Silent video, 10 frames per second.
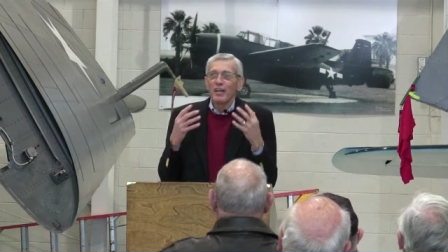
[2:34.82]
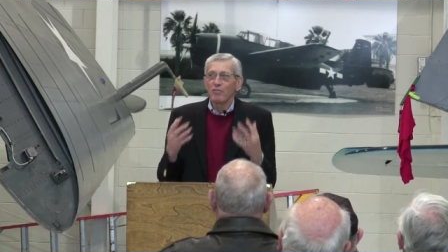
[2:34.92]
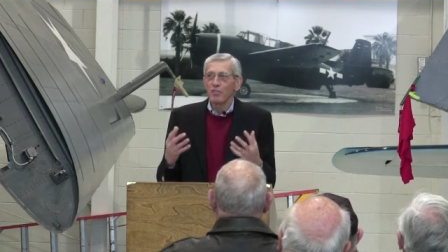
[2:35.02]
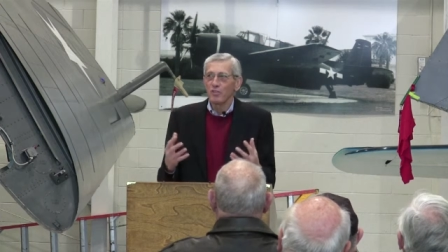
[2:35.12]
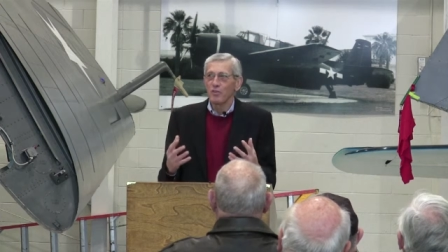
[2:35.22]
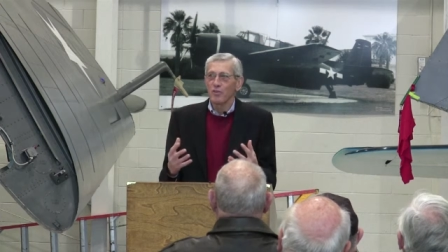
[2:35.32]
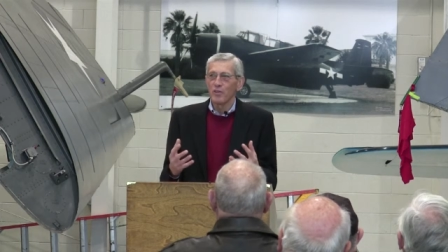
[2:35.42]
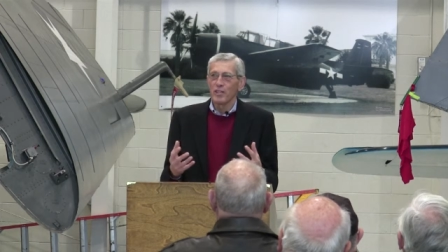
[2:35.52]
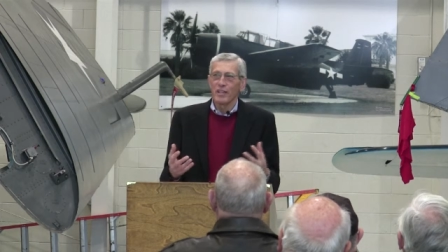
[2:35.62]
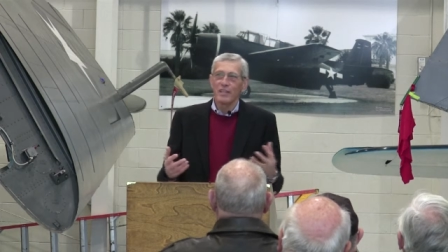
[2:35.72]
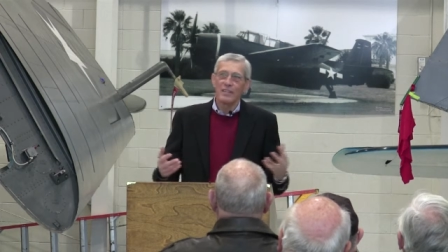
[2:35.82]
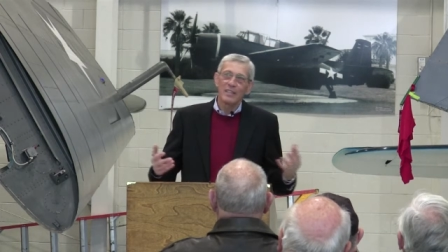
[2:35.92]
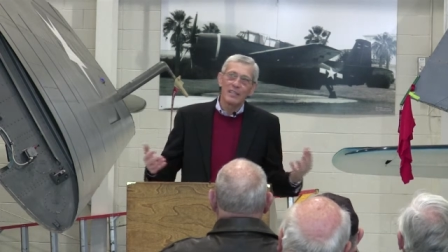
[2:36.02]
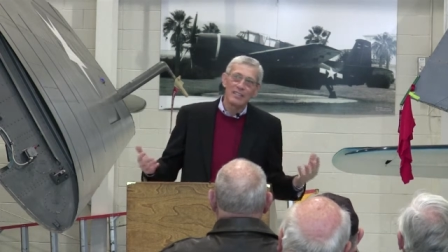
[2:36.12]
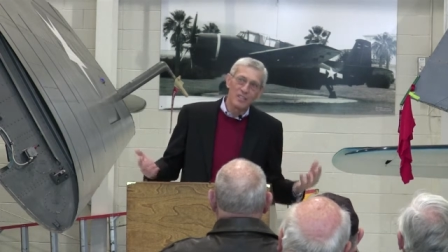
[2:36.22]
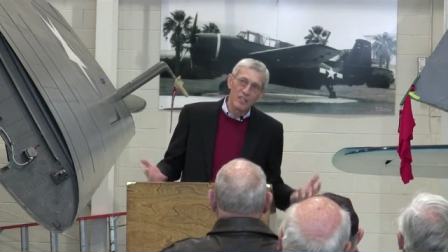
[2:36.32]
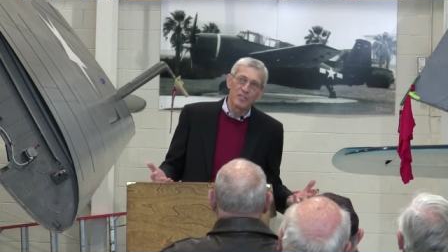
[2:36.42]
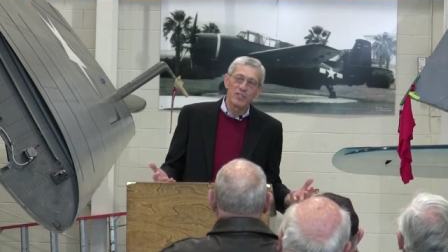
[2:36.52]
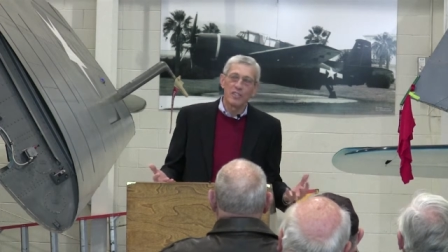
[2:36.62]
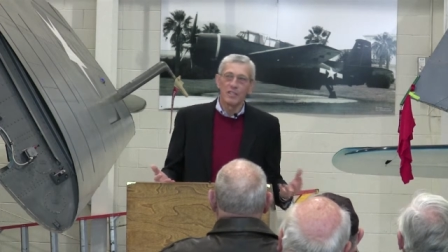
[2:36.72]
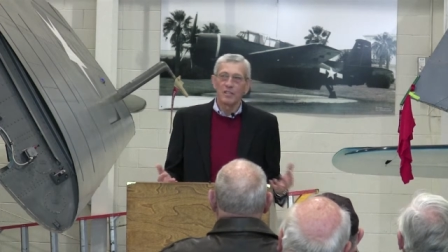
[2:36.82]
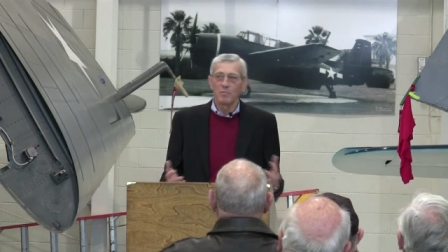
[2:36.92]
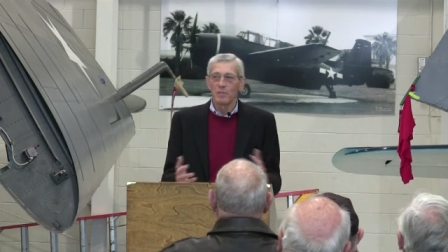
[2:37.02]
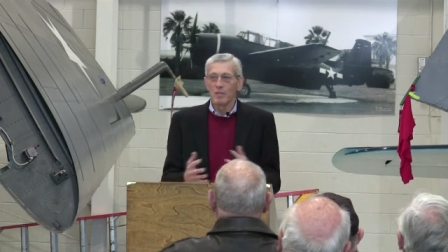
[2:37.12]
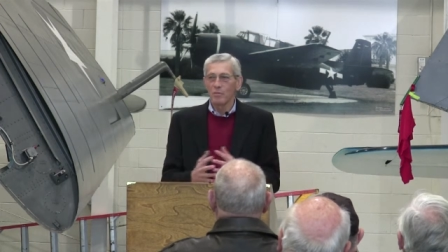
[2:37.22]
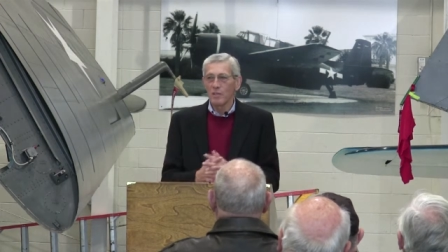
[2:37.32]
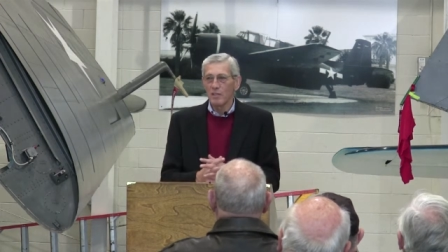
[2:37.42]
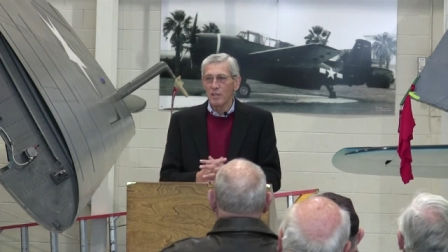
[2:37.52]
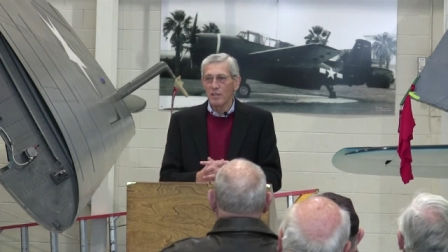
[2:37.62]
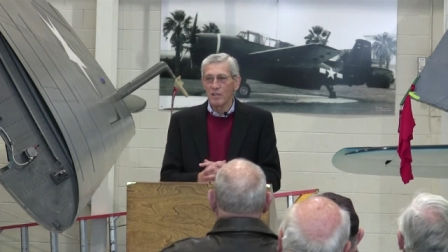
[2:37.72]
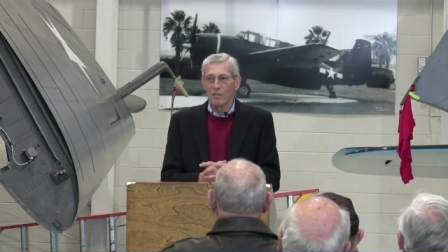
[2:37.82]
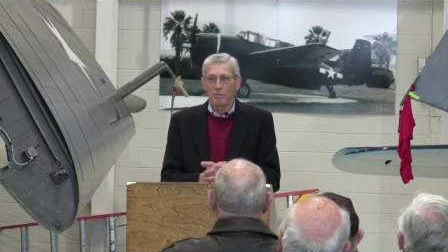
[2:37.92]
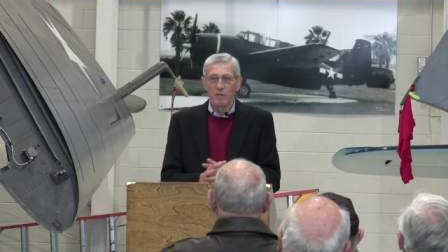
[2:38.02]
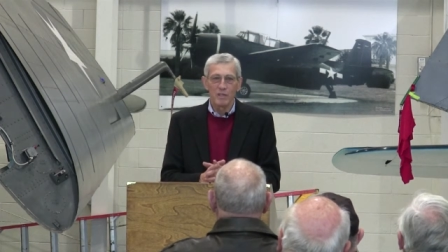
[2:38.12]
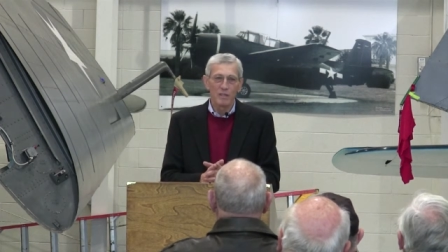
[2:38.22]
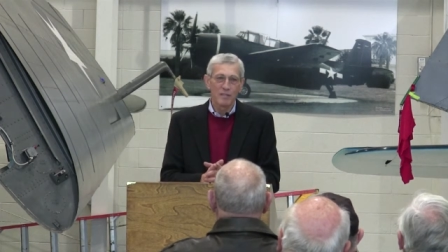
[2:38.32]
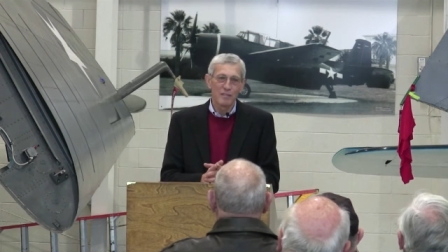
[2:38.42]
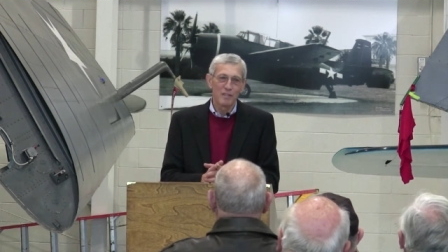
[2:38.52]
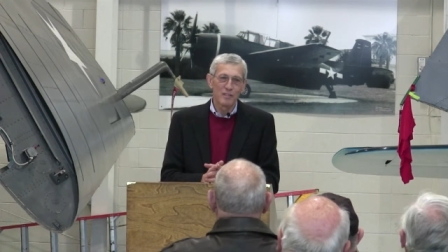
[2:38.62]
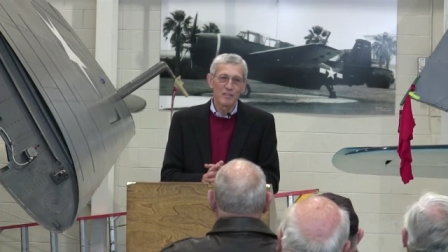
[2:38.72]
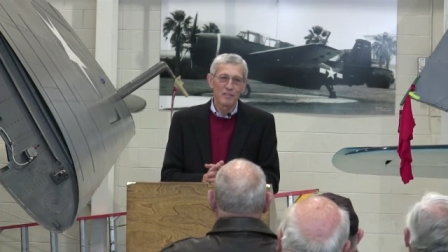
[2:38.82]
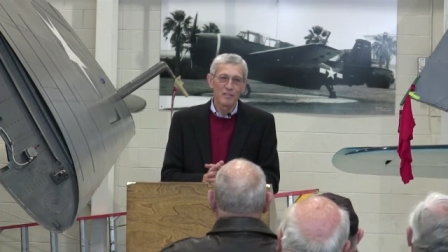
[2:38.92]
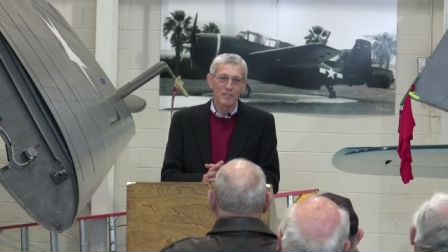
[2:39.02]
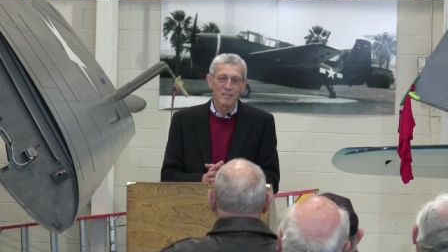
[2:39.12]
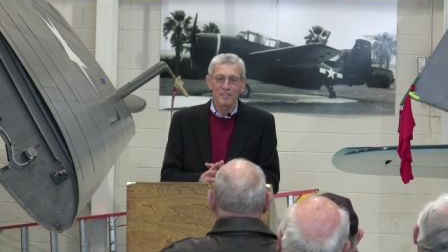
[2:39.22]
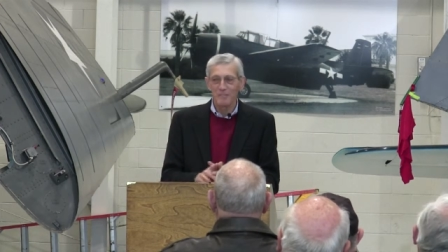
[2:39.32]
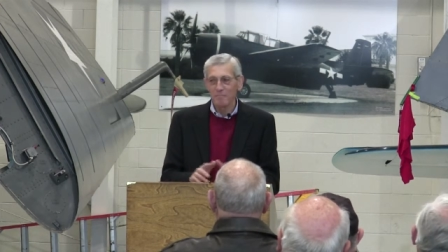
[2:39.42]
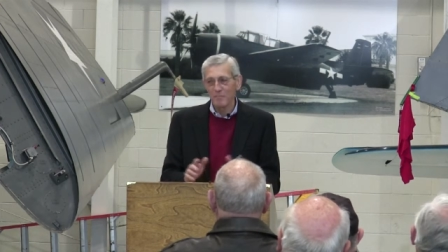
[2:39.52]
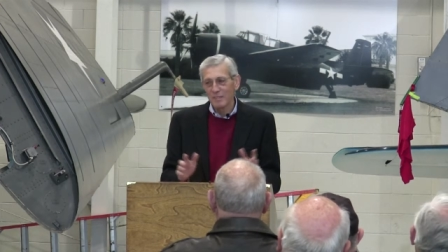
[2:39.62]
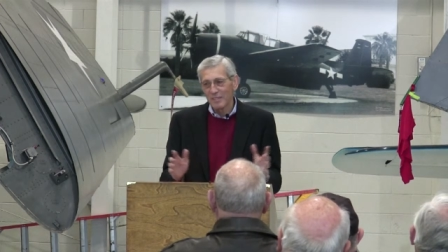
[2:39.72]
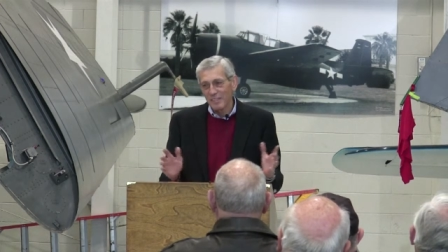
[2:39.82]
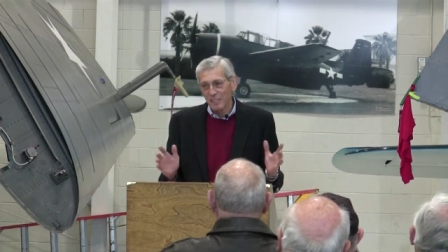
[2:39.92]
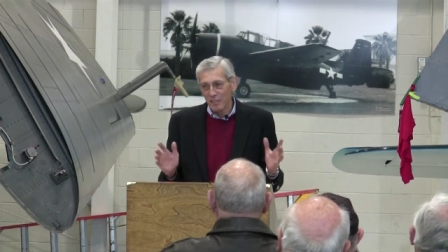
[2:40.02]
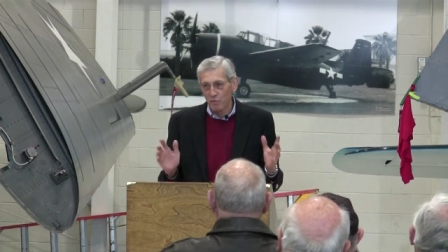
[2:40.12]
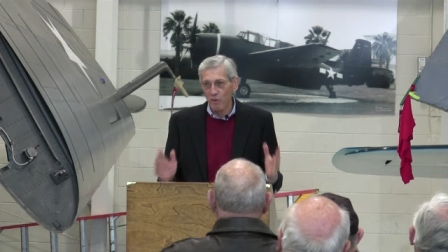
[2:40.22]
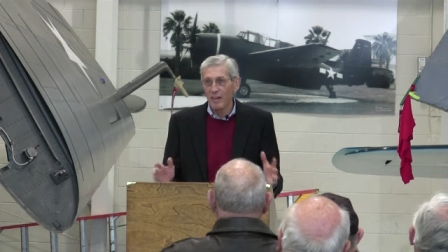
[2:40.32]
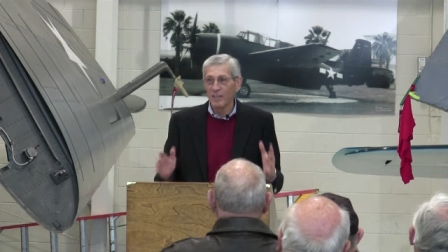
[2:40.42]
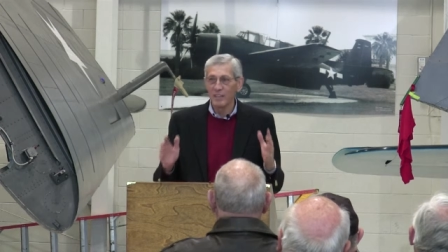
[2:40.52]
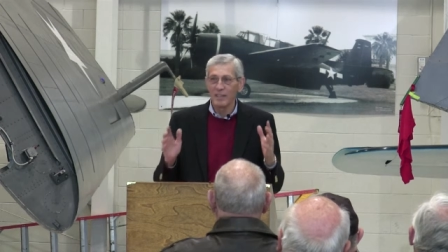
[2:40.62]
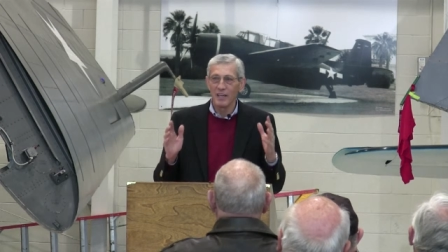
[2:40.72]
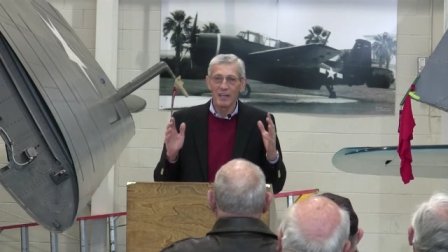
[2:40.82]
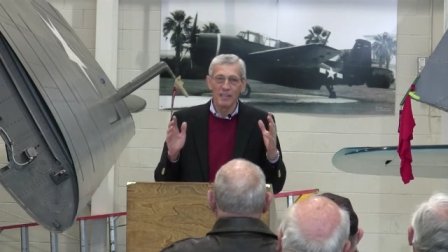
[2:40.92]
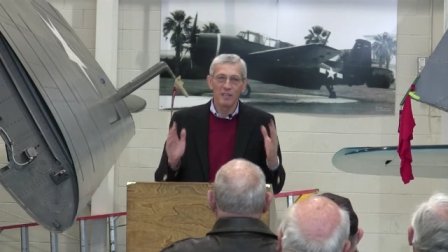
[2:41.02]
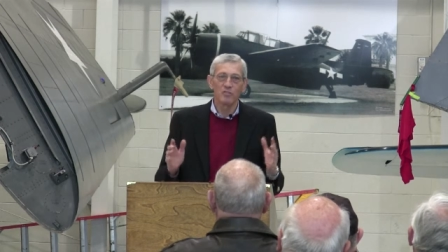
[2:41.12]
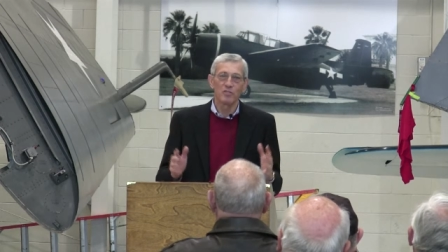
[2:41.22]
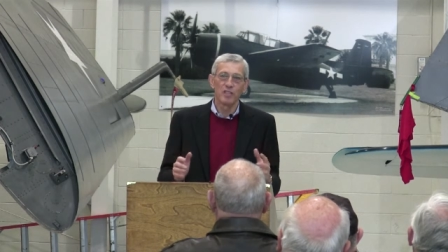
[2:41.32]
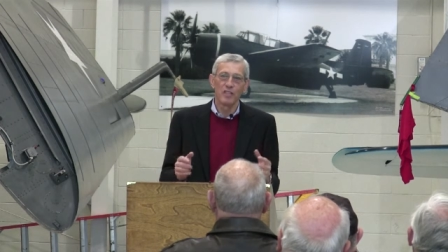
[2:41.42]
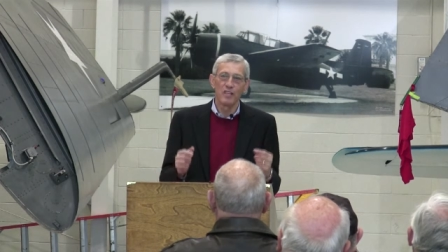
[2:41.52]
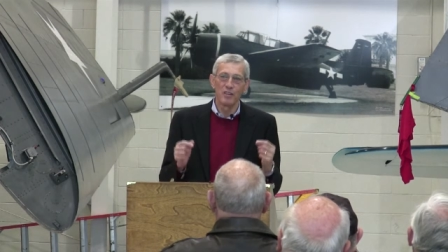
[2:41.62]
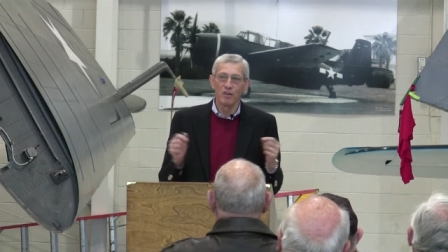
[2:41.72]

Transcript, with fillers: an accurate story that I think is interesting, but I want to tell it in a way that is uh, is right and interesting.